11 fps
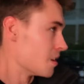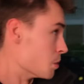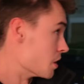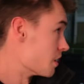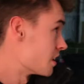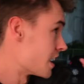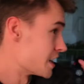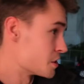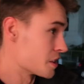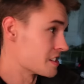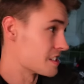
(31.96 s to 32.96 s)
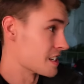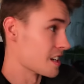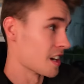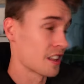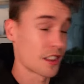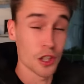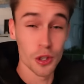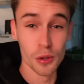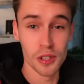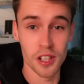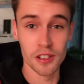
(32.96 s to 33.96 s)
but as you can see, a
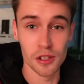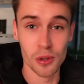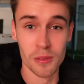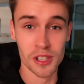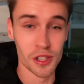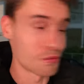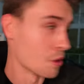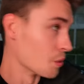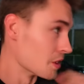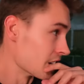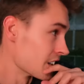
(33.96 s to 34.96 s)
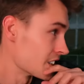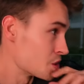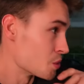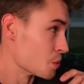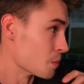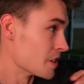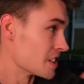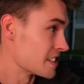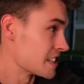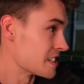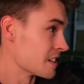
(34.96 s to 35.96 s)
huge thunderstorm has just rolled in to the
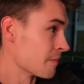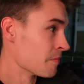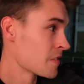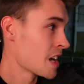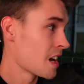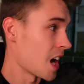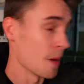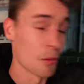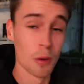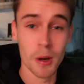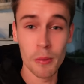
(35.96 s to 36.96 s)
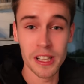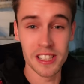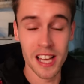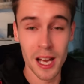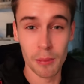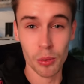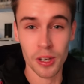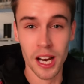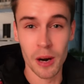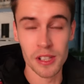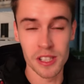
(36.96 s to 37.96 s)
city. I'm on my way to the airport
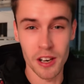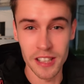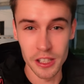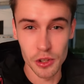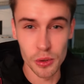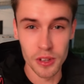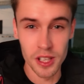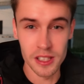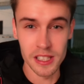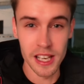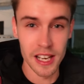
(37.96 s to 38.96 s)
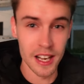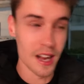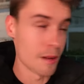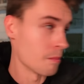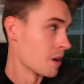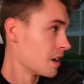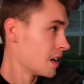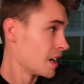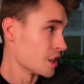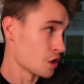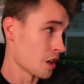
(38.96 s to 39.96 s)
now. It's currently 2:30 a.m.
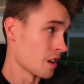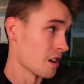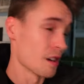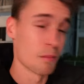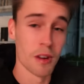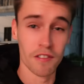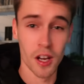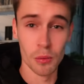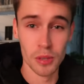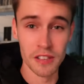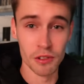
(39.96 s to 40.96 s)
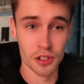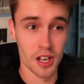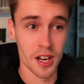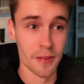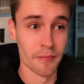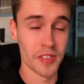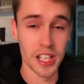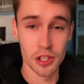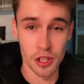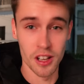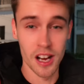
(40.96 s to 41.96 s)
Inshallah, my flight will leave on time.
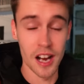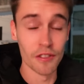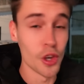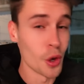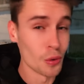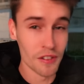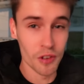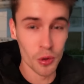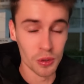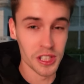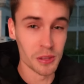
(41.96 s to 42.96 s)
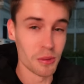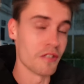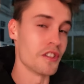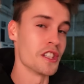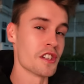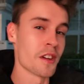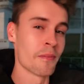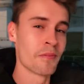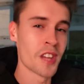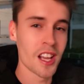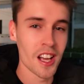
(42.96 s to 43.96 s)
Inshallah, I have no difficulties with the visa.
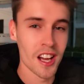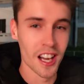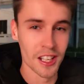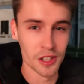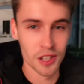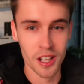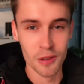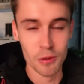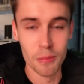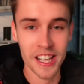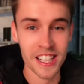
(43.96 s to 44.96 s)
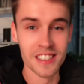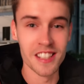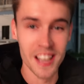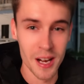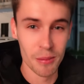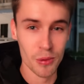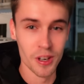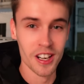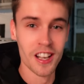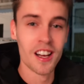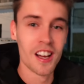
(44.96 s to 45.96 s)
And inshallah, we'll make it to the airport
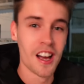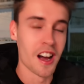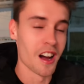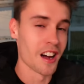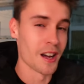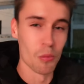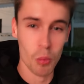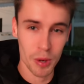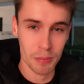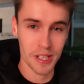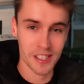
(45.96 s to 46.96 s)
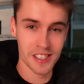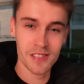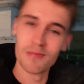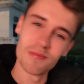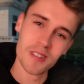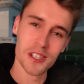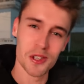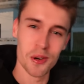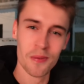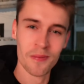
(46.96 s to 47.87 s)
in one piece. Let's go.